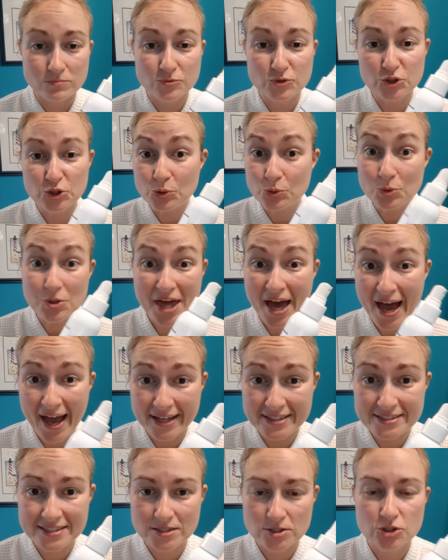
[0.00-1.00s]
do
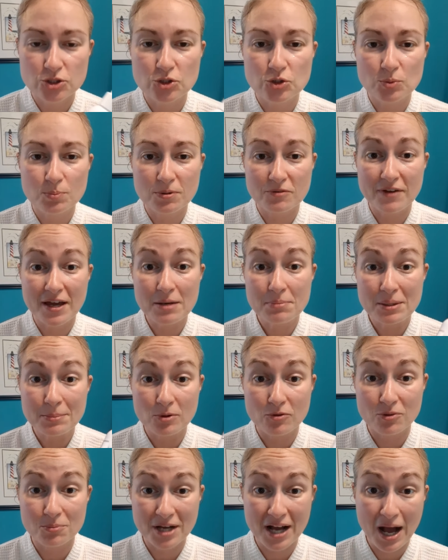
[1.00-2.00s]
that to prevent people
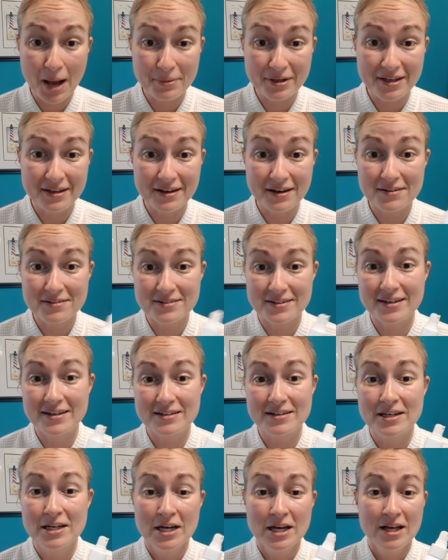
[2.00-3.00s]
from copying us.
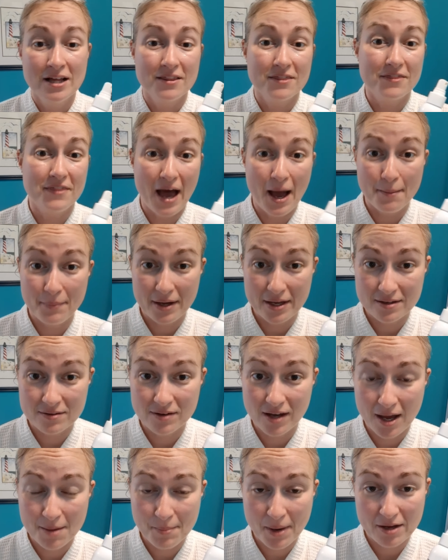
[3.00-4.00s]
And that
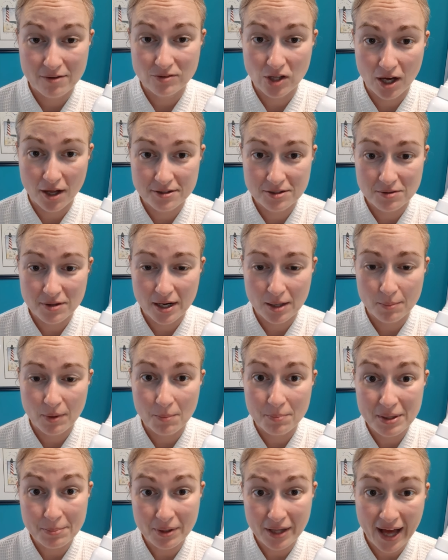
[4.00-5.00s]
I might have lost you there,
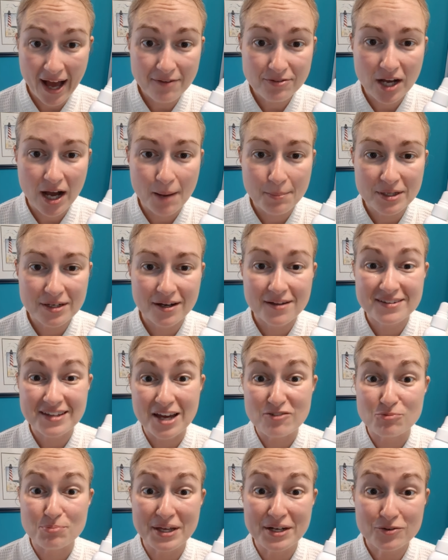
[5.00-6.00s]
but people have copied us.
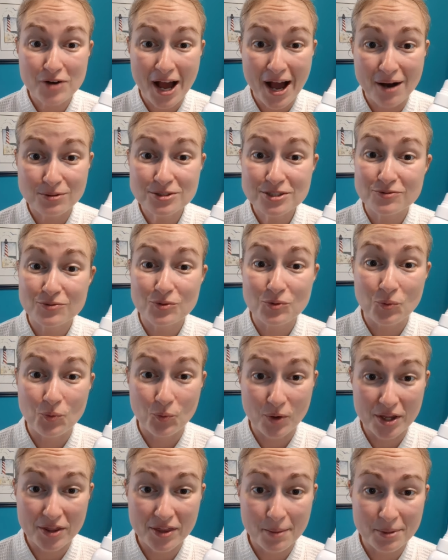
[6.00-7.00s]
I've been around
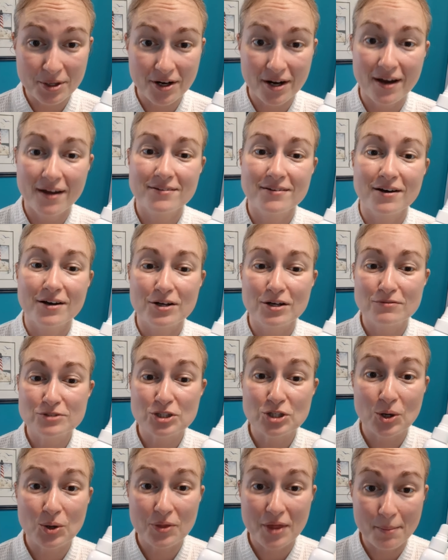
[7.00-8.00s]
with lemongrass long enough to
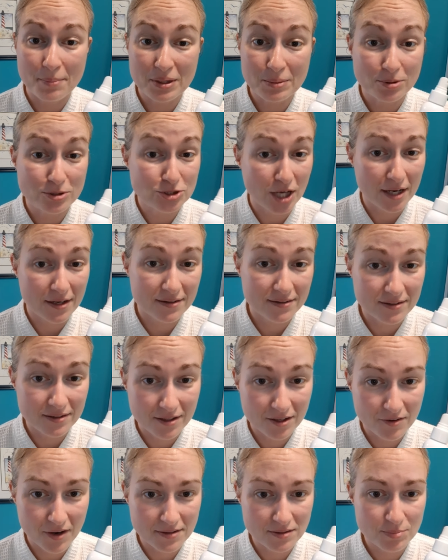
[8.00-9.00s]
know that people try to steal
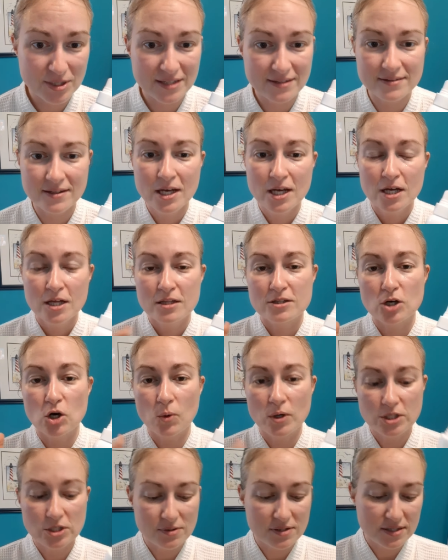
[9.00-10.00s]
our recipes. So
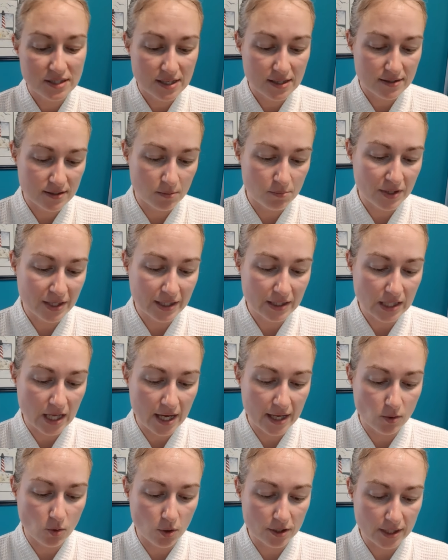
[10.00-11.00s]
when you see something
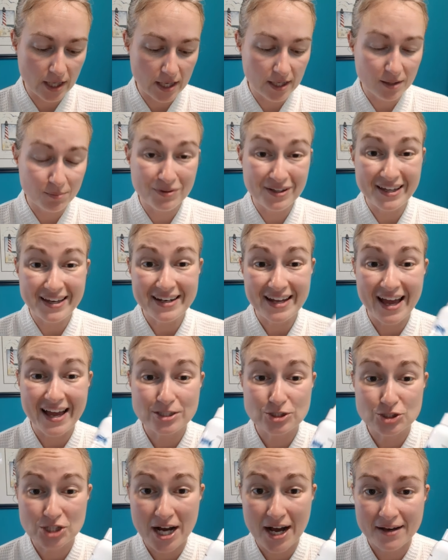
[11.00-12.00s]
like organic plant
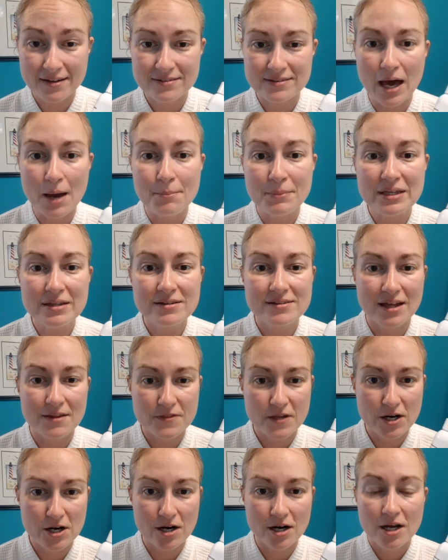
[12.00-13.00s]
extracts, that means that
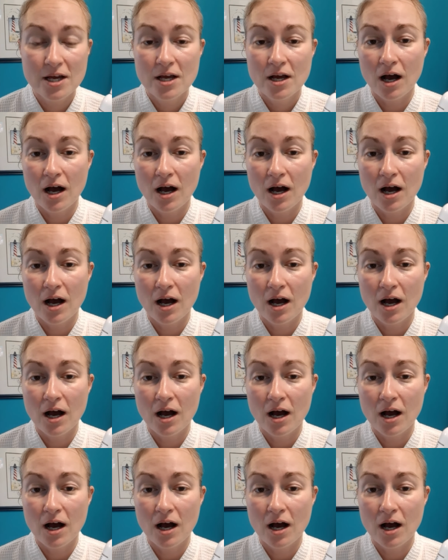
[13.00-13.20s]
there